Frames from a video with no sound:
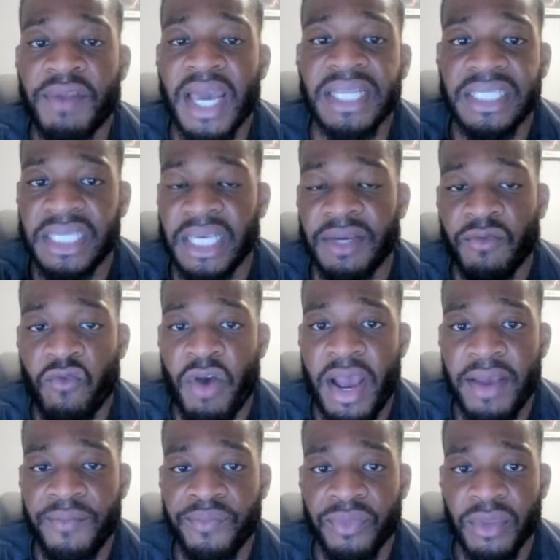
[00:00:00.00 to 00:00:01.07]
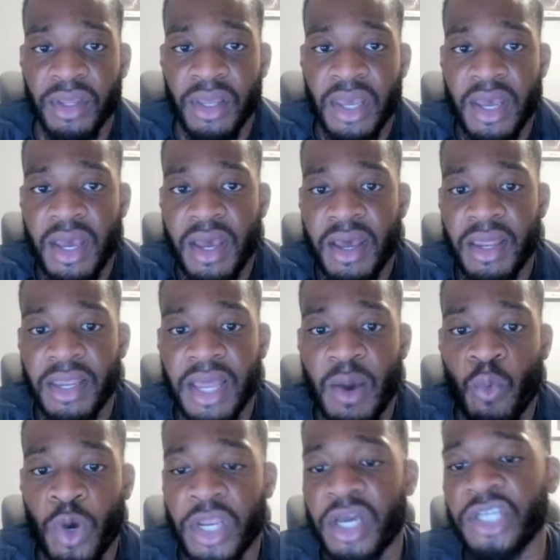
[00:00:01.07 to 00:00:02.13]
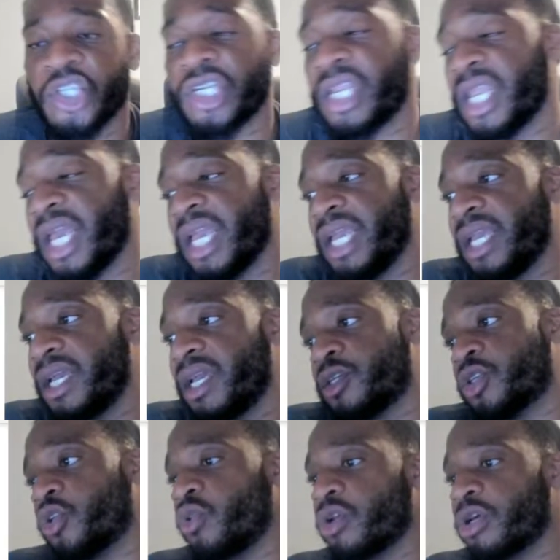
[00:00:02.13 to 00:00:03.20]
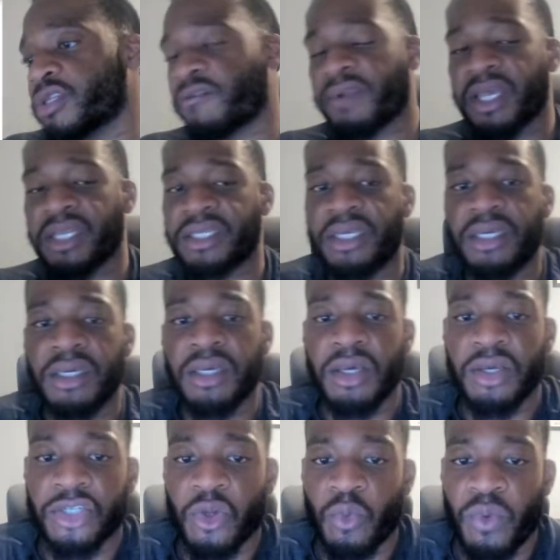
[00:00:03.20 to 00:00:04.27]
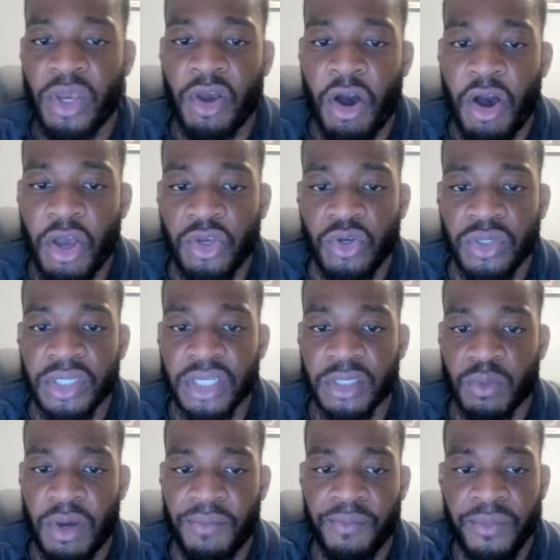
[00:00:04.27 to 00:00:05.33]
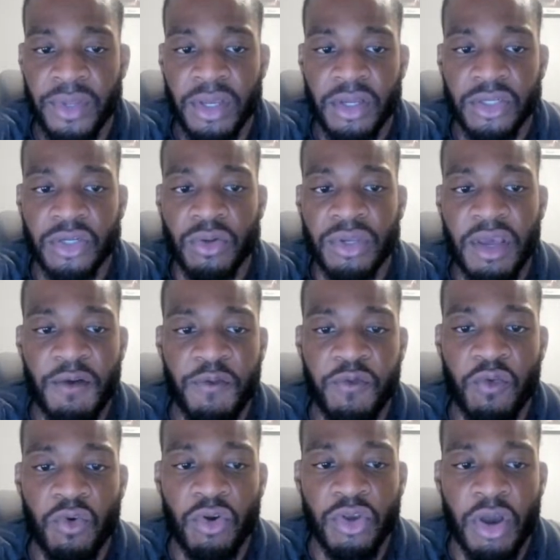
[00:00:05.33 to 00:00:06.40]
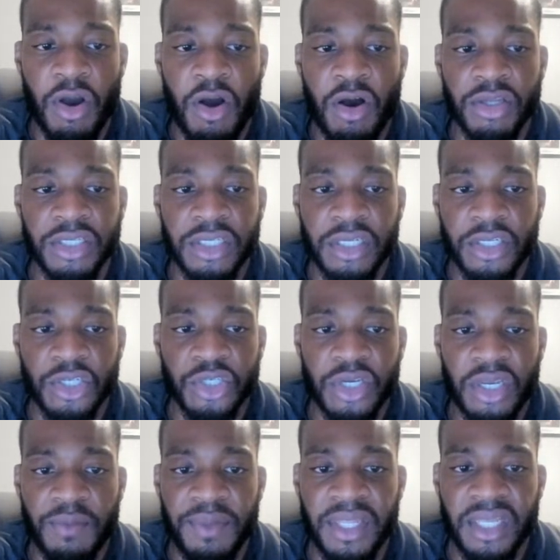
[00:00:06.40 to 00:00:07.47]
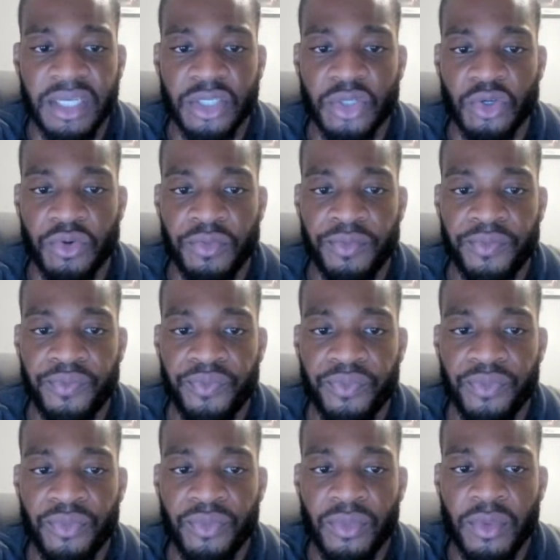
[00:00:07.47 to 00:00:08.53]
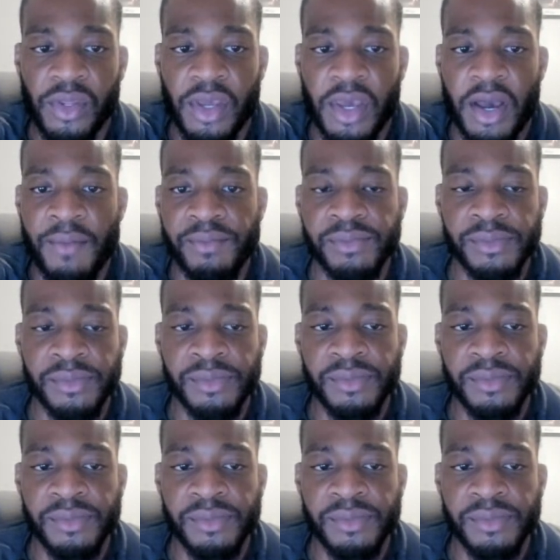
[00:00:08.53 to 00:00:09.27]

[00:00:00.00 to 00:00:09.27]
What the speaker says: of 90, right? 180 is two lots of 90. So we can't use this one. So therefore, your answers are just going to be these two. Yeah?